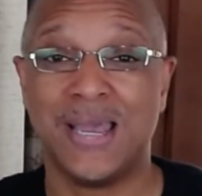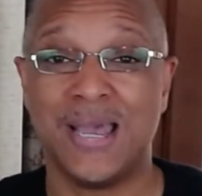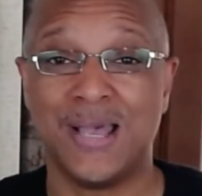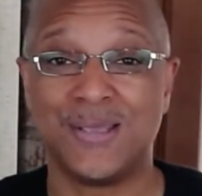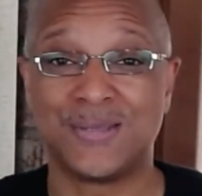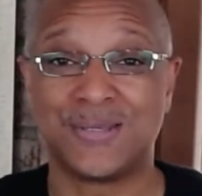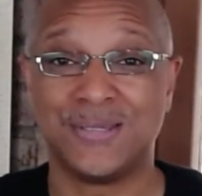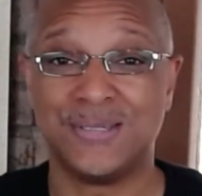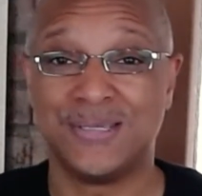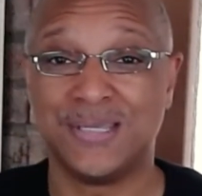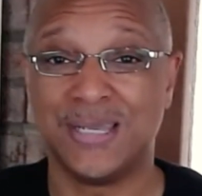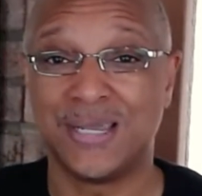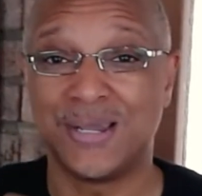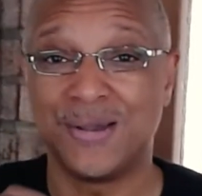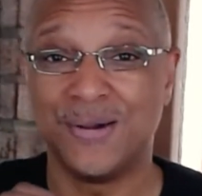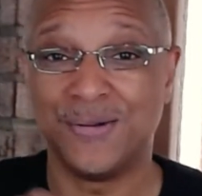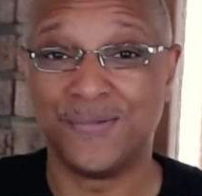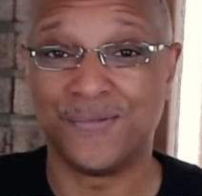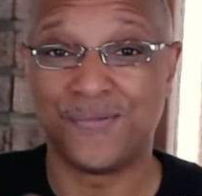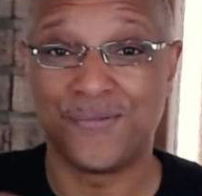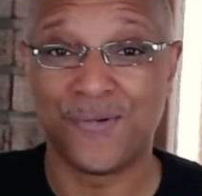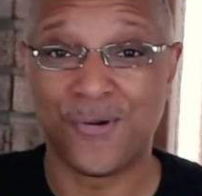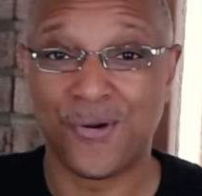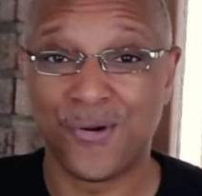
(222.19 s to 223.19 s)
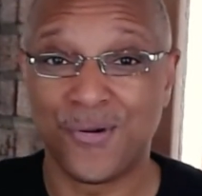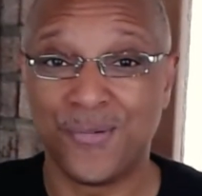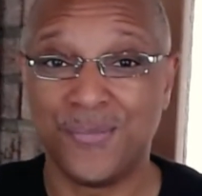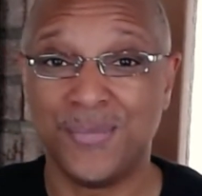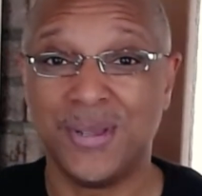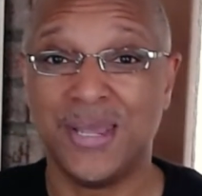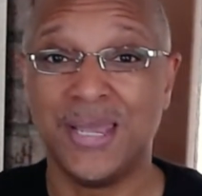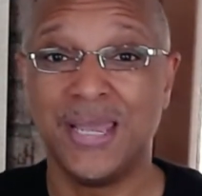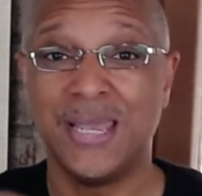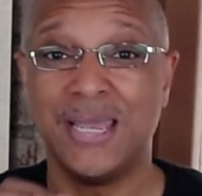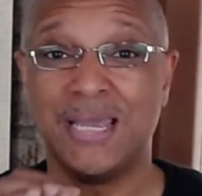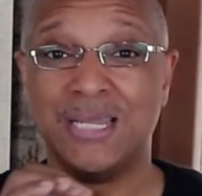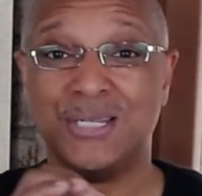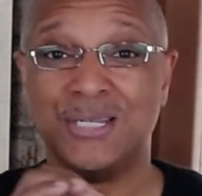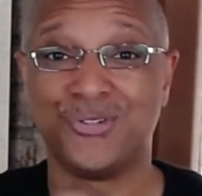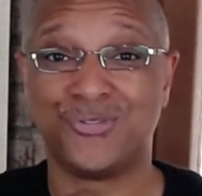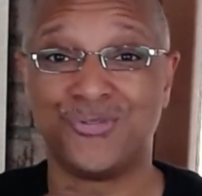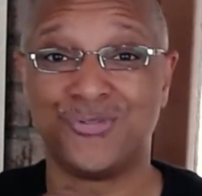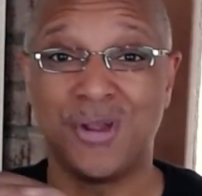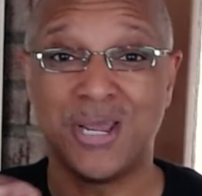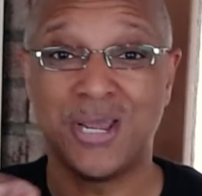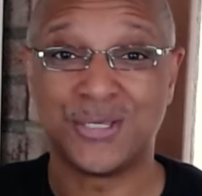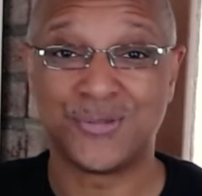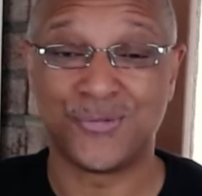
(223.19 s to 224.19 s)
I was going to say confirm and
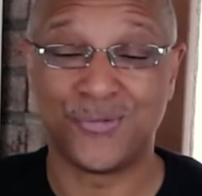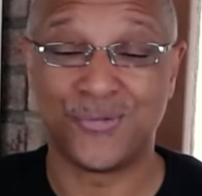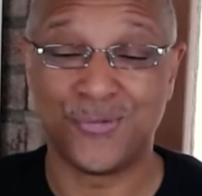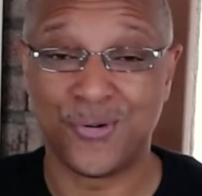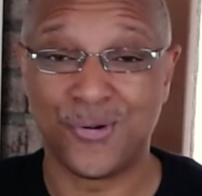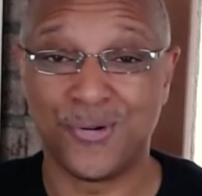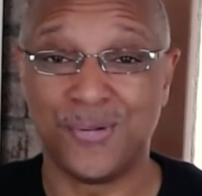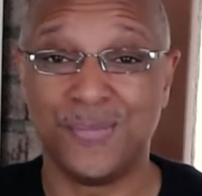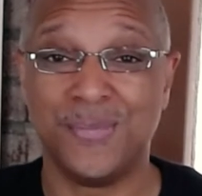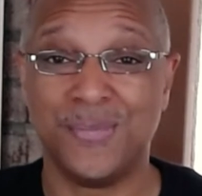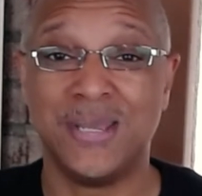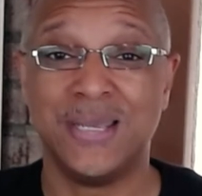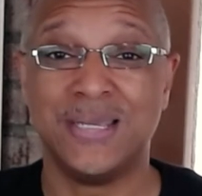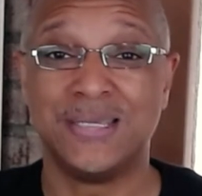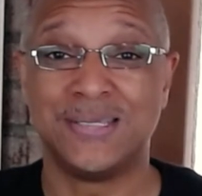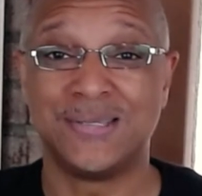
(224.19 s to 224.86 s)
transform.